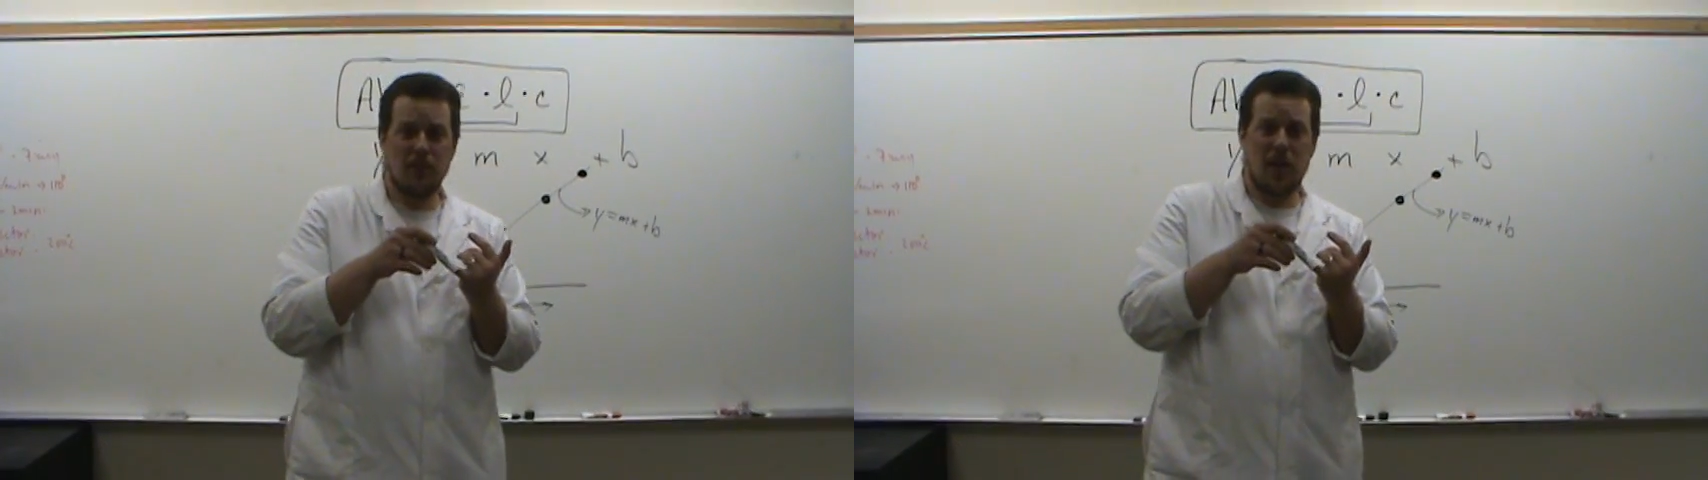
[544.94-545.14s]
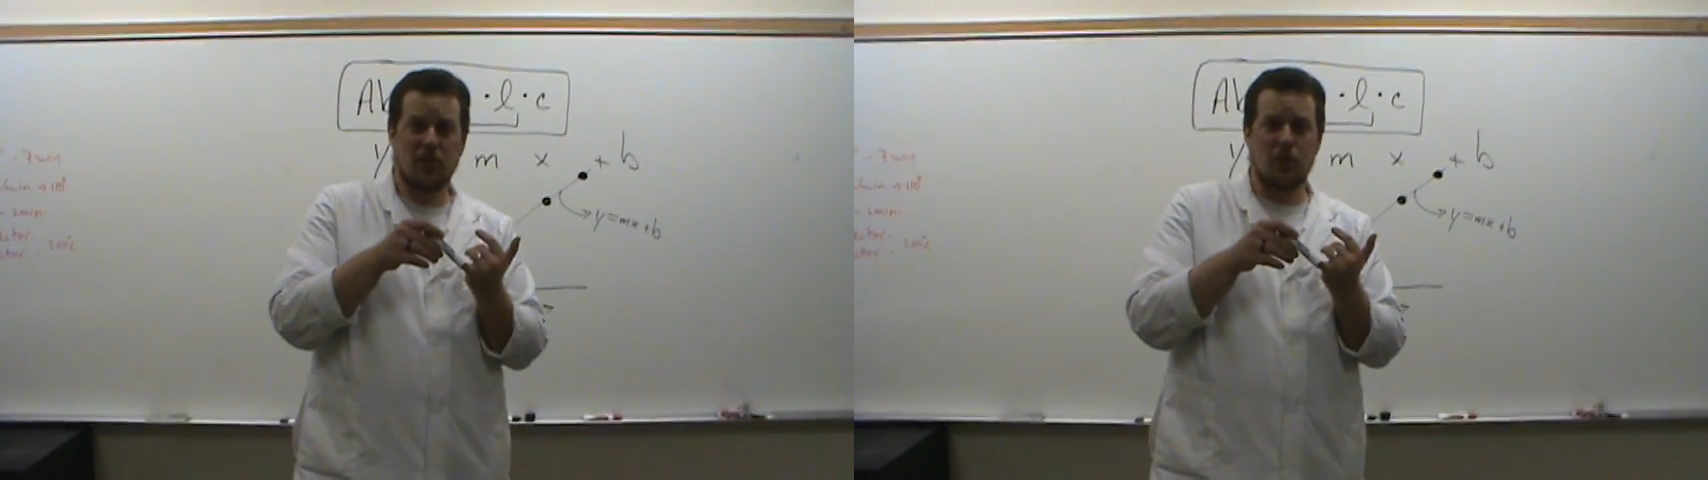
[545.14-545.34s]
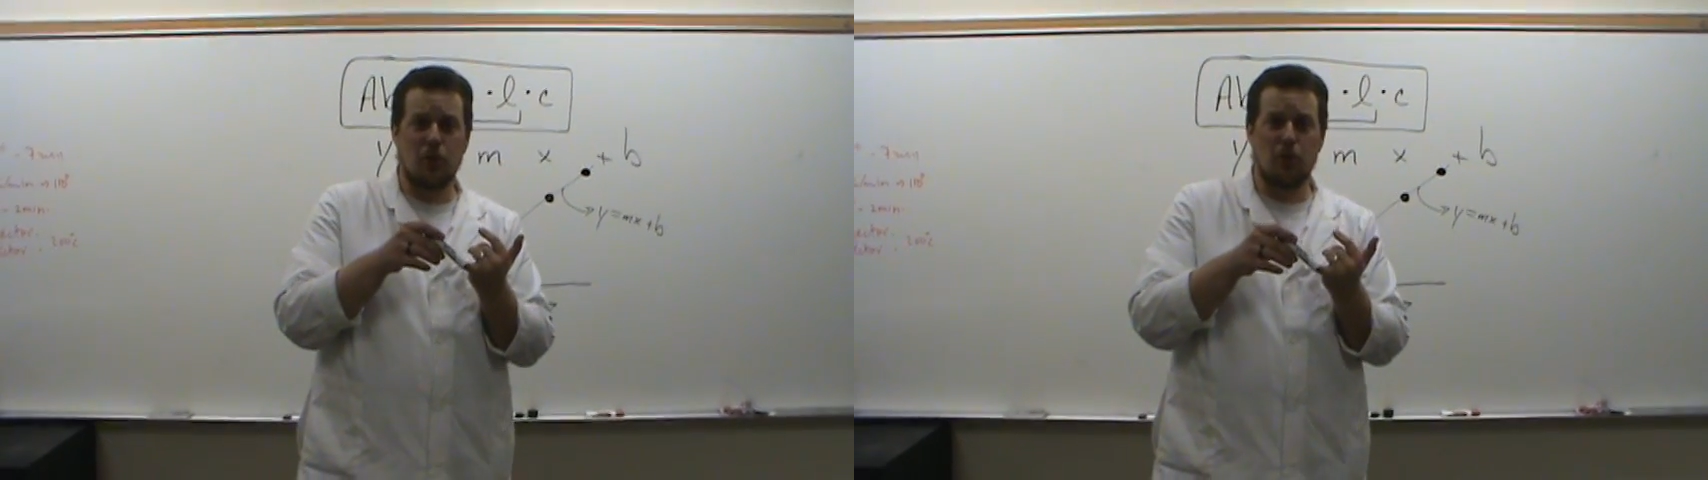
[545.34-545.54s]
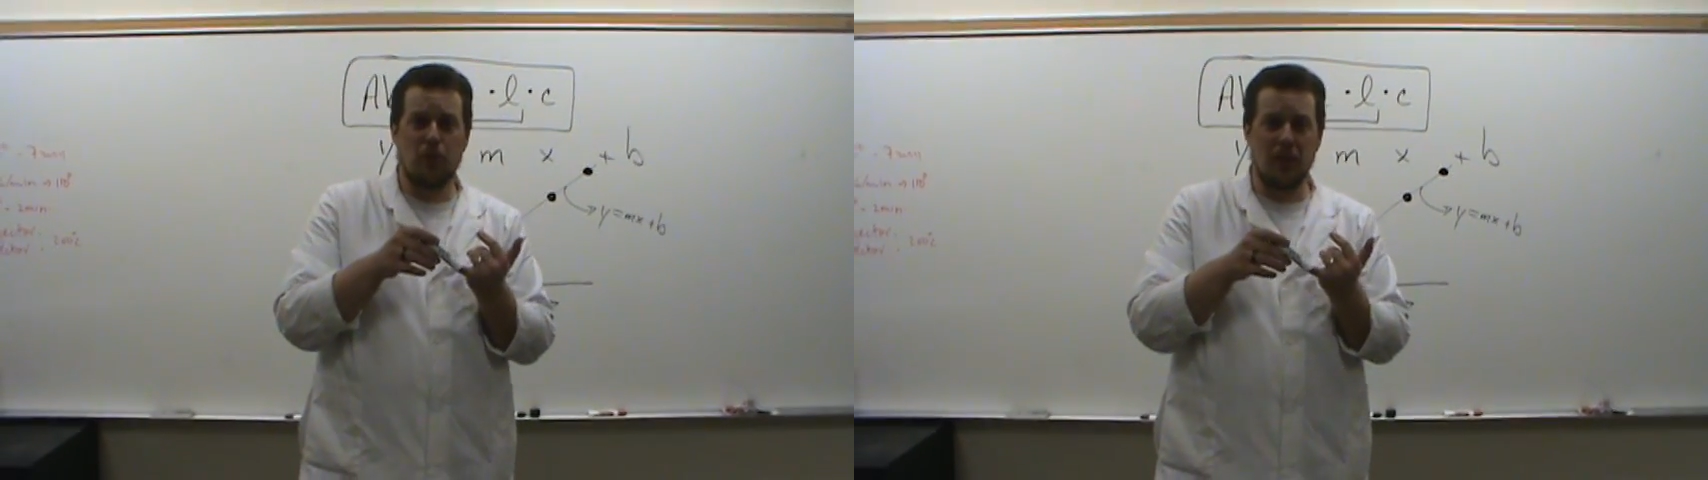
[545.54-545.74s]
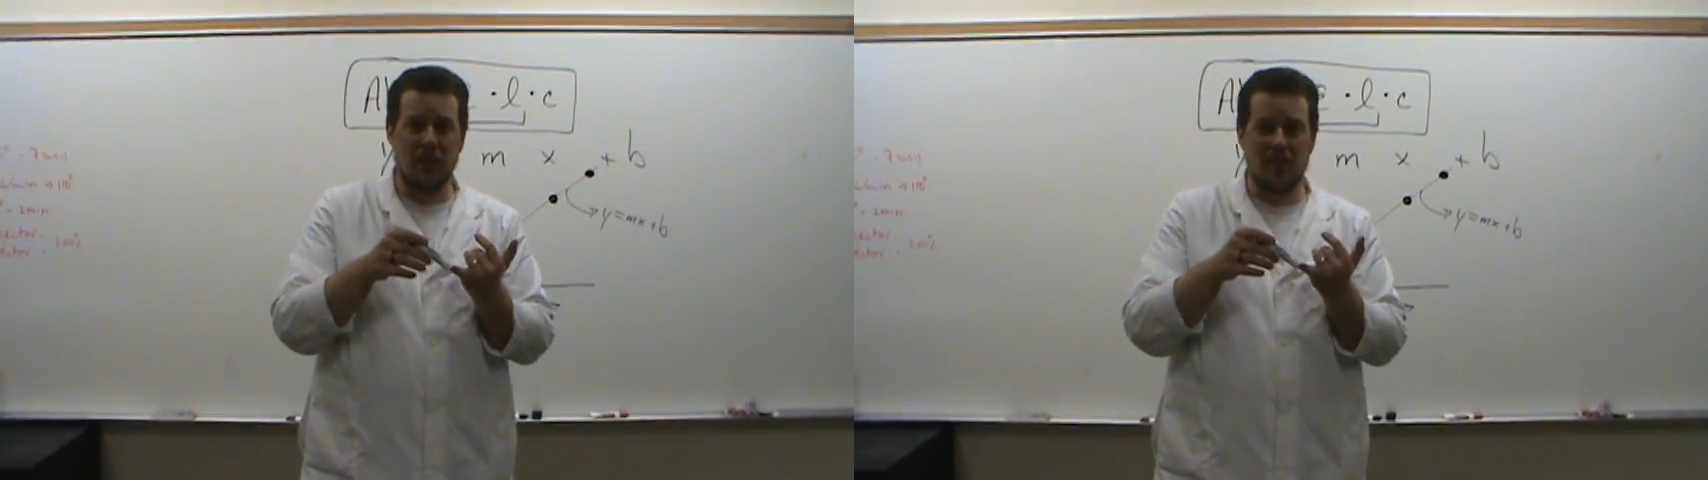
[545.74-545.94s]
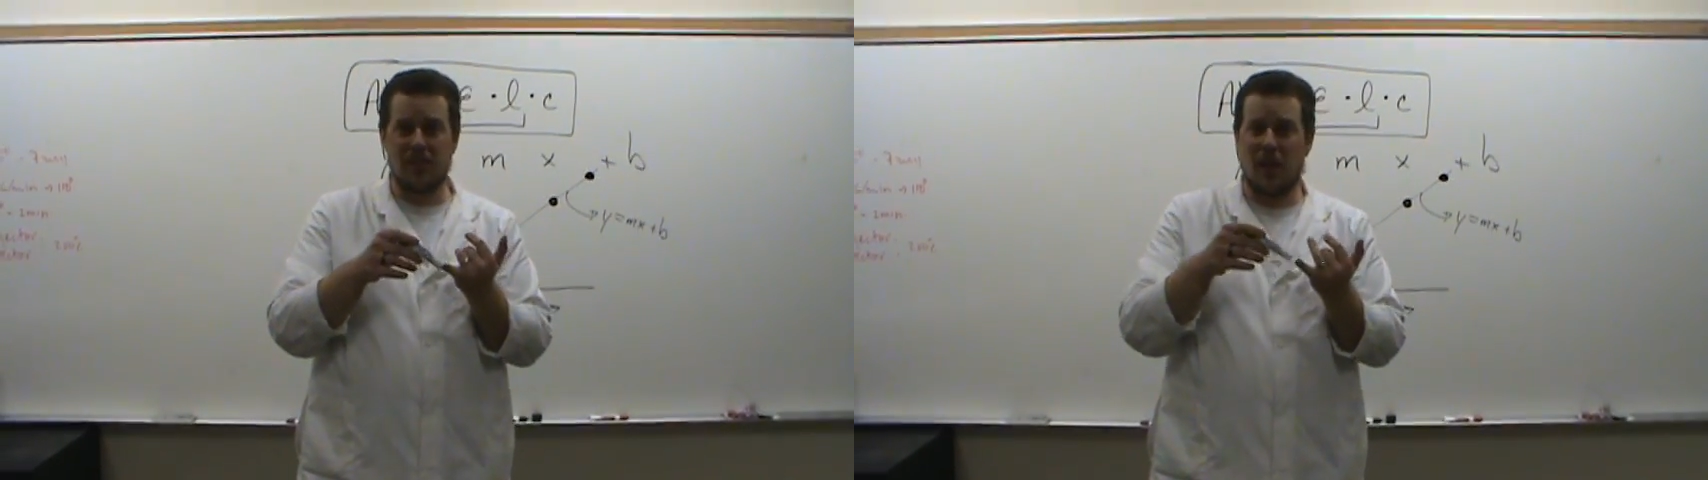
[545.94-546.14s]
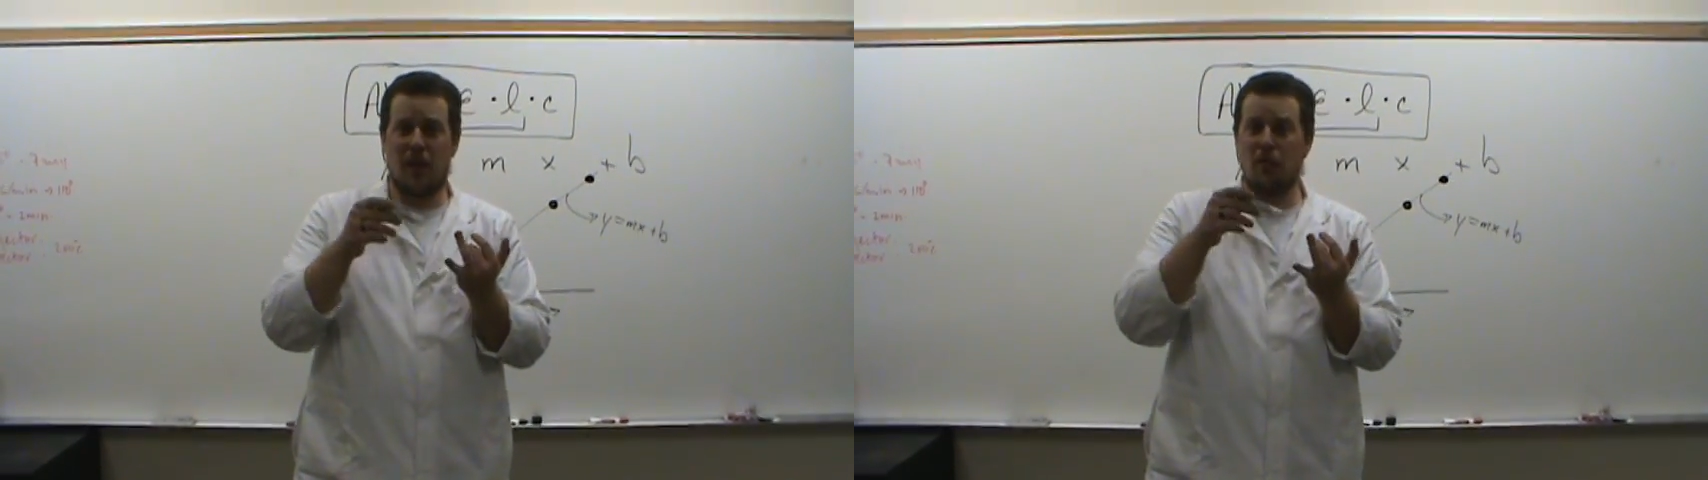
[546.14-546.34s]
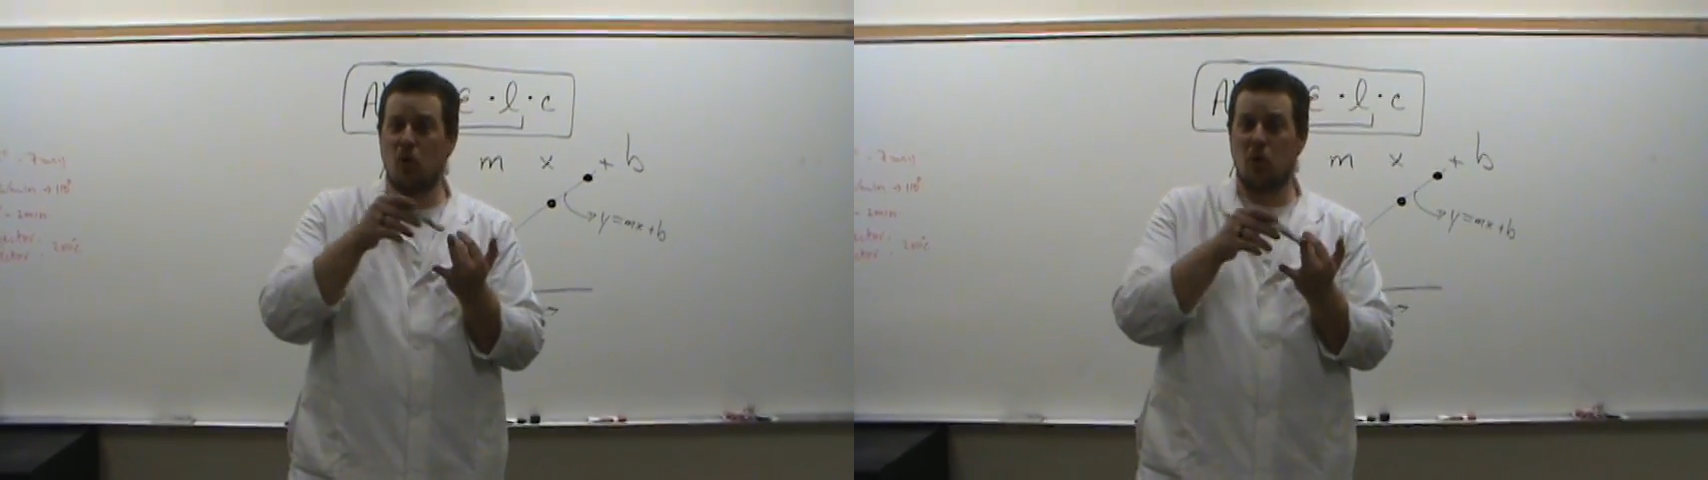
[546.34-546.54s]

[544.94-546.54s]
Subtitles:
test tube in the same